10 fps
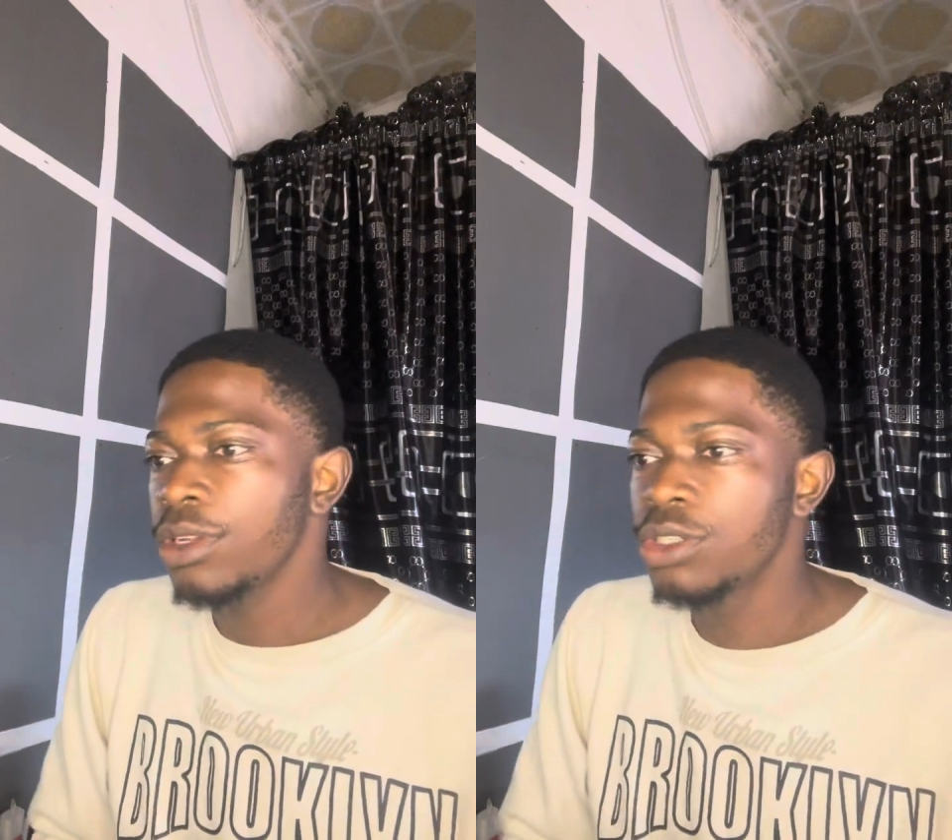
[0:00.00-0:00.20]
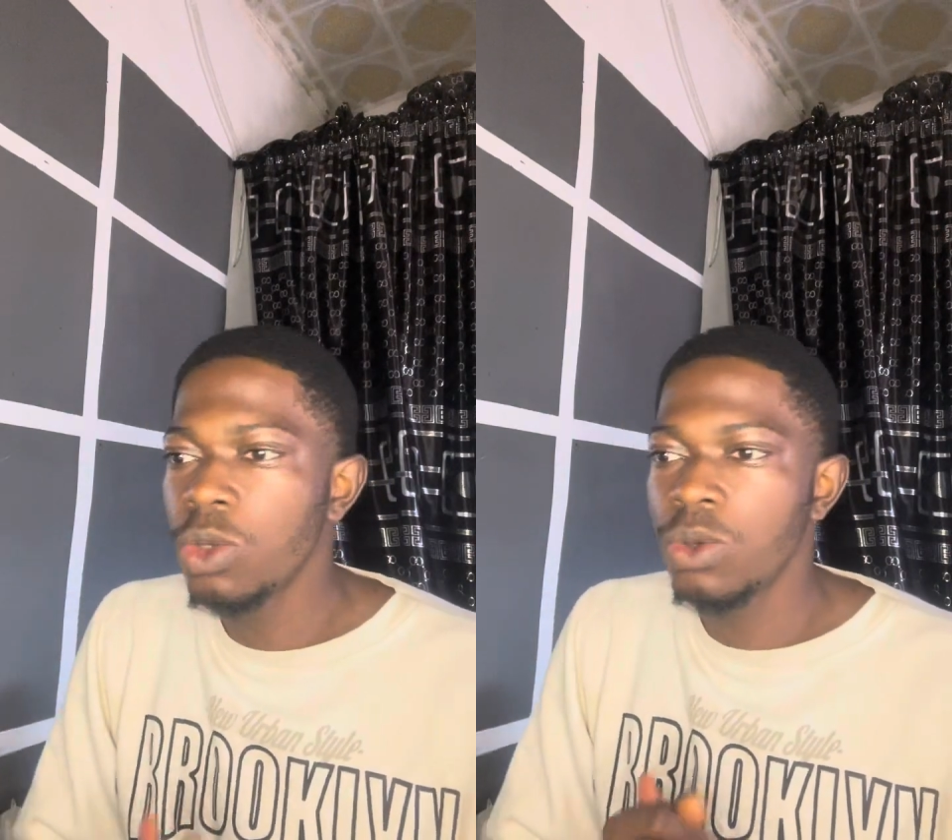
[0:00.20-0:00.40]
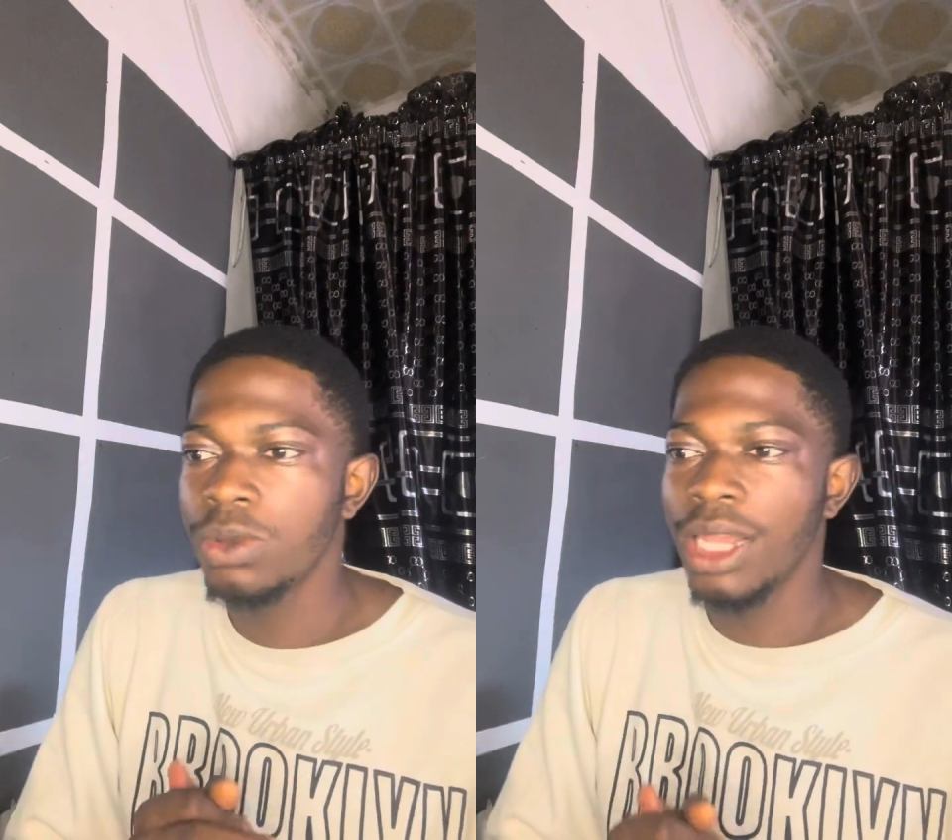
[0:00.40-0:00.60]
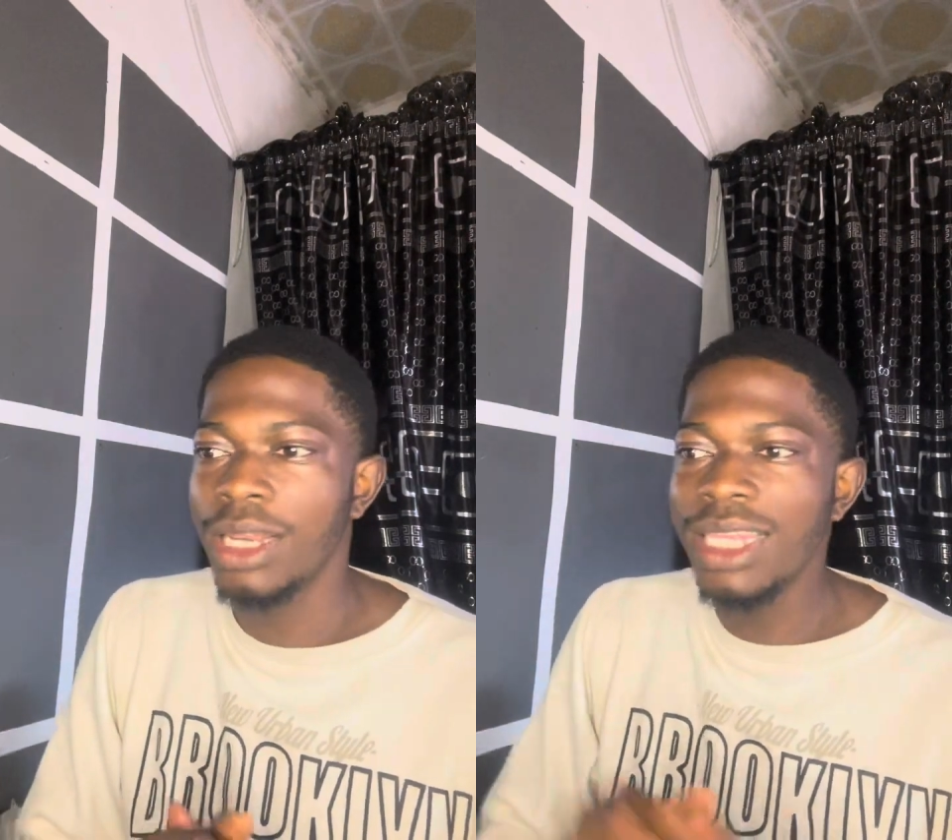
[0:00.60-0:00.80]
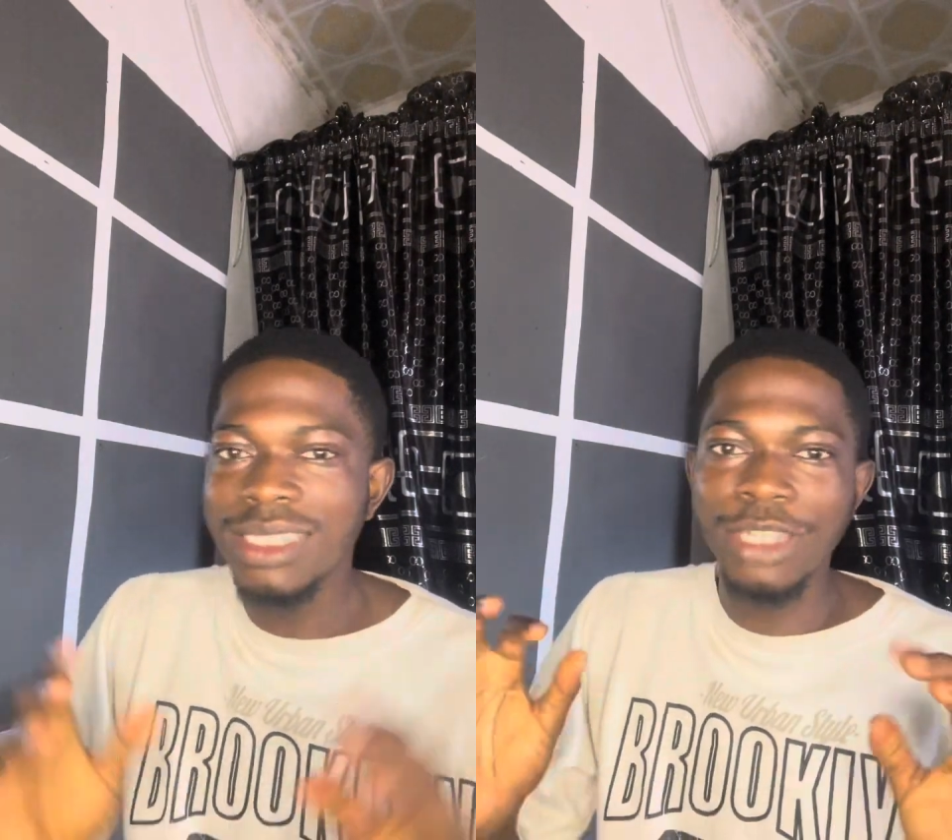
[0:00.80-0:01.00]
So
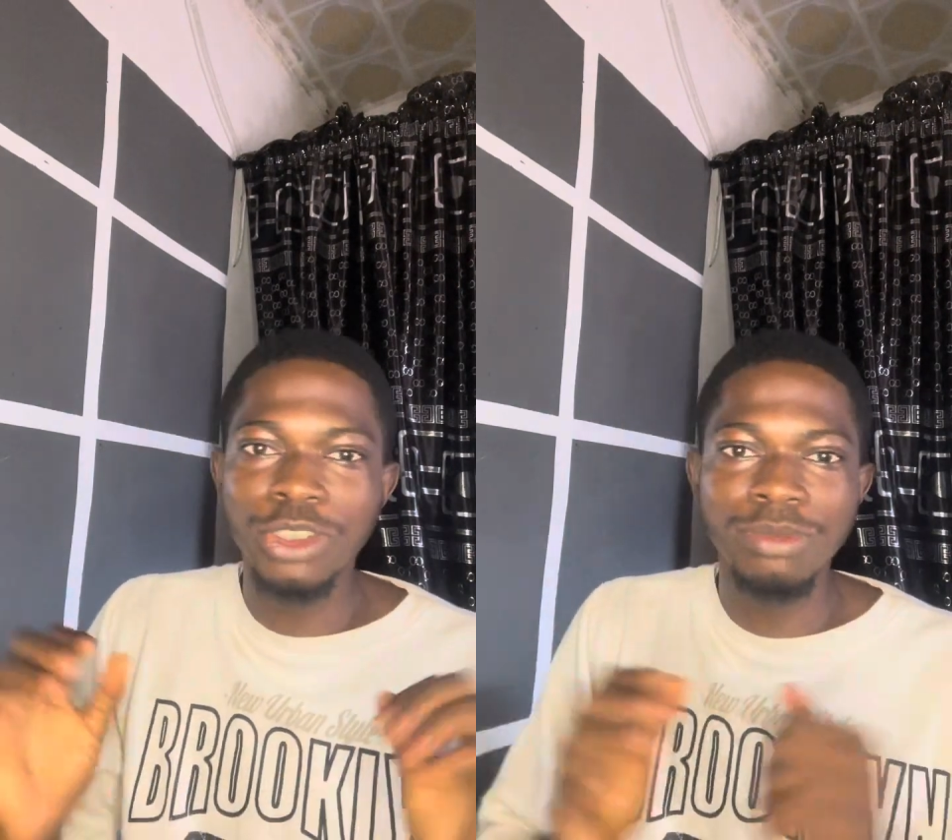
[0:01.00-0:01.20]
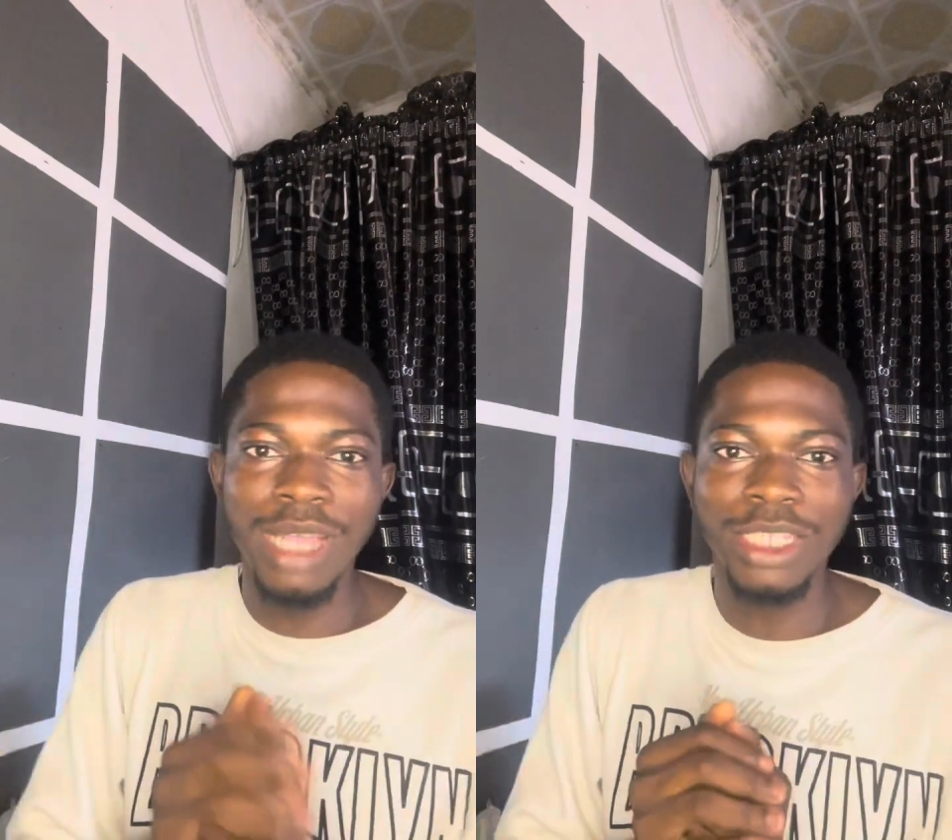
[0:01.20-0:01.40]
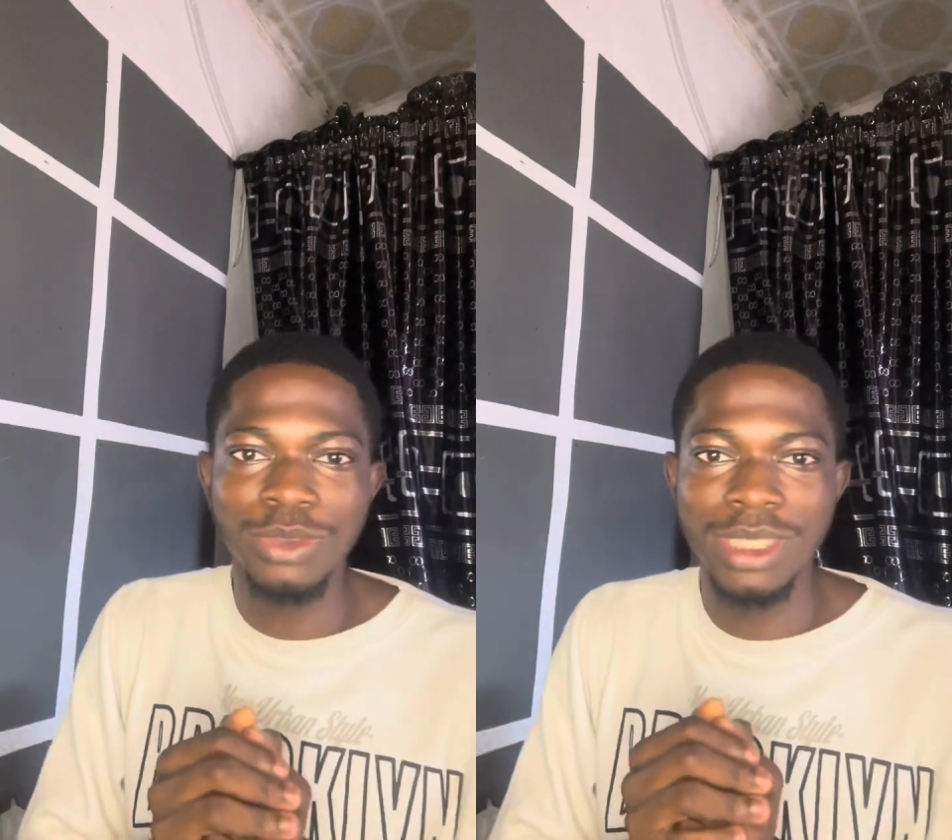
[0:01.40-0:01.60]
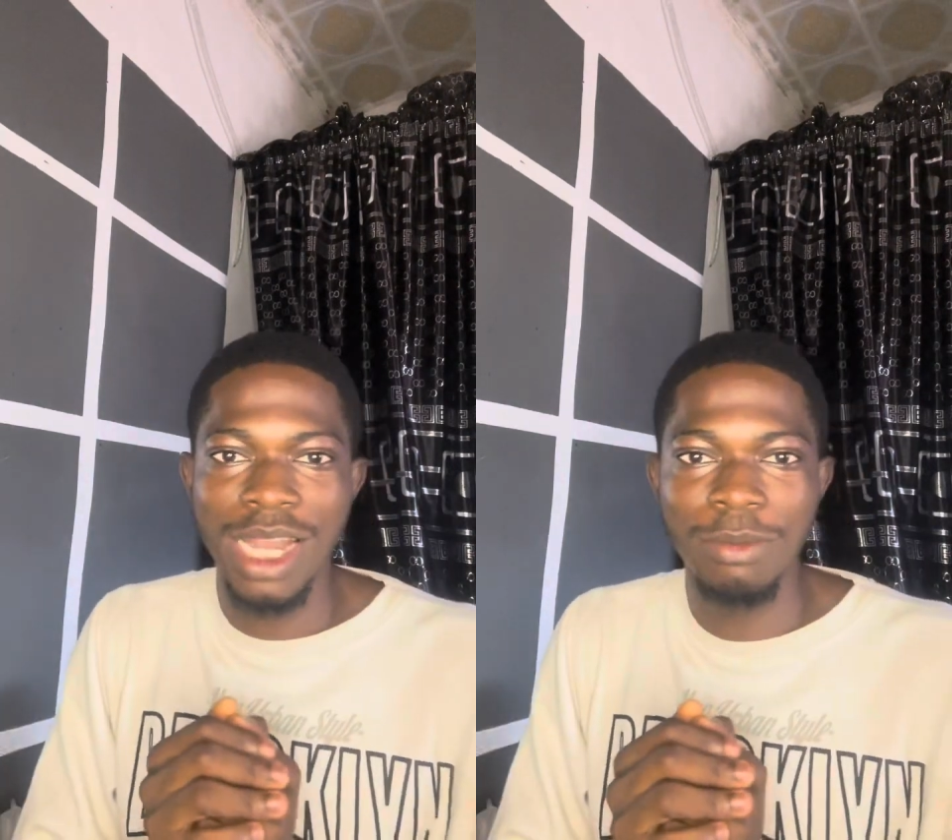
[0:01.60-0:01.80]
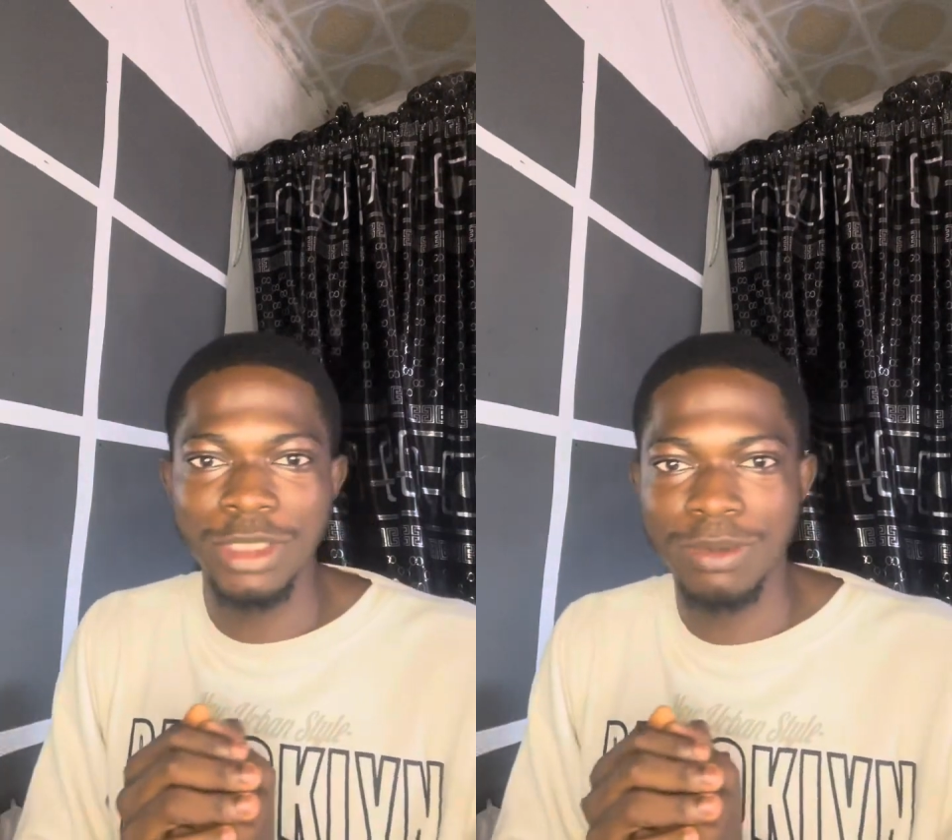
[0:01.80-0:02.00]
let's assume that Sui is an
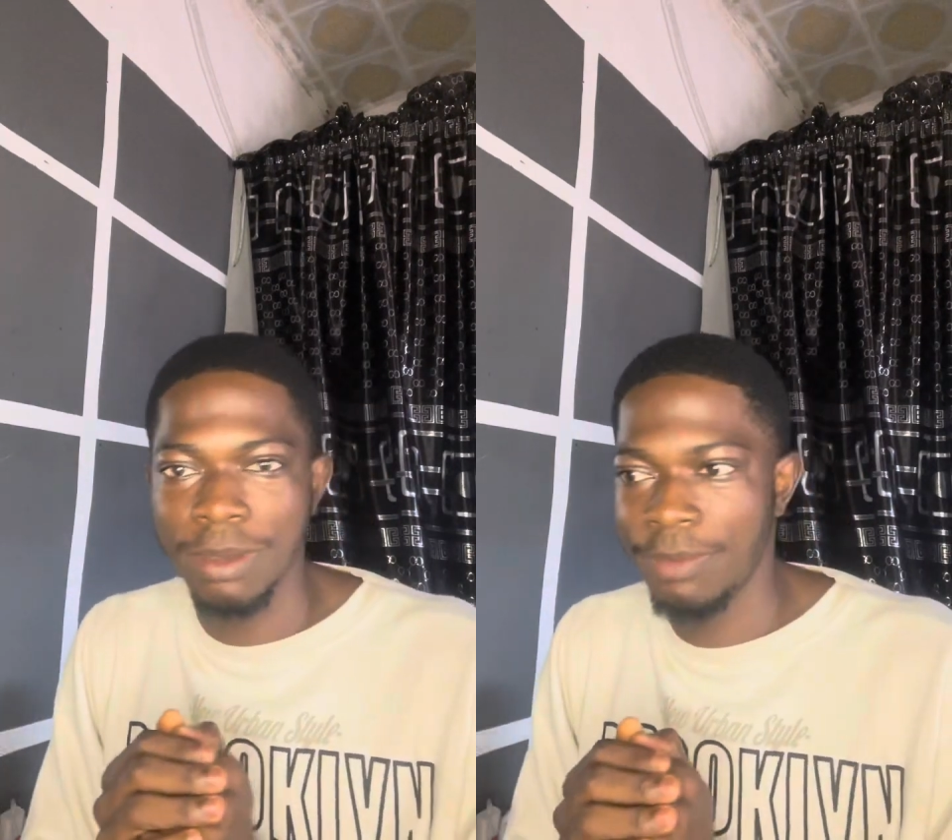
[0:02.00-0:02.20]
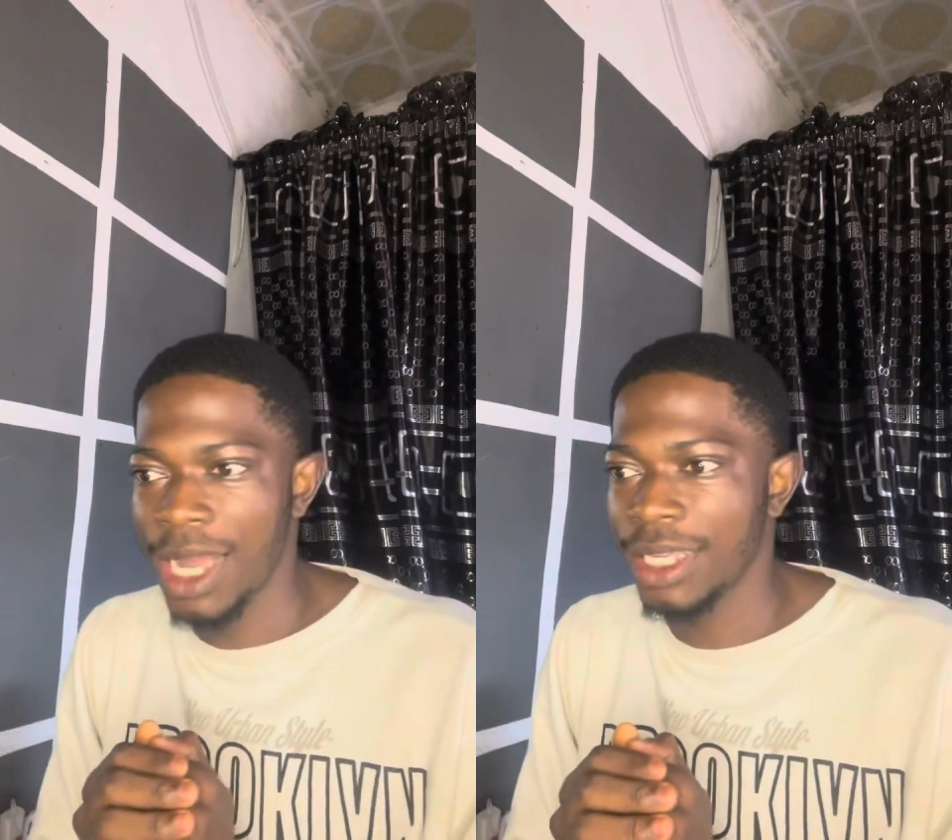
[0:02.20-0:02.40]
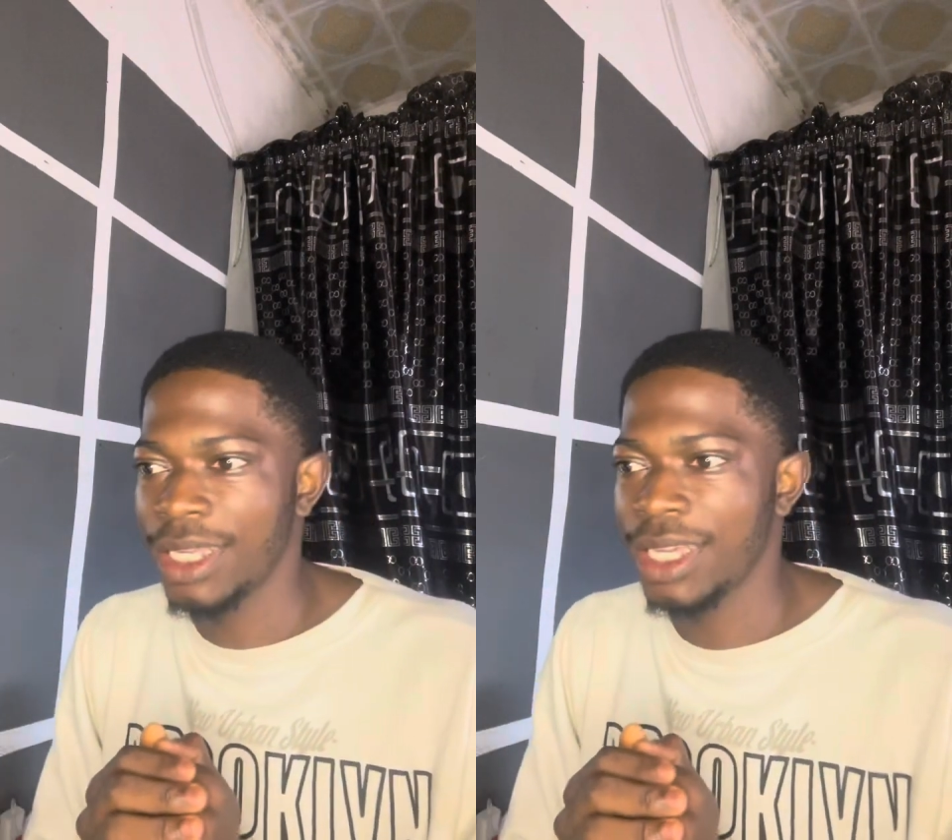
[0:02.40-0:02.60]
amusement park,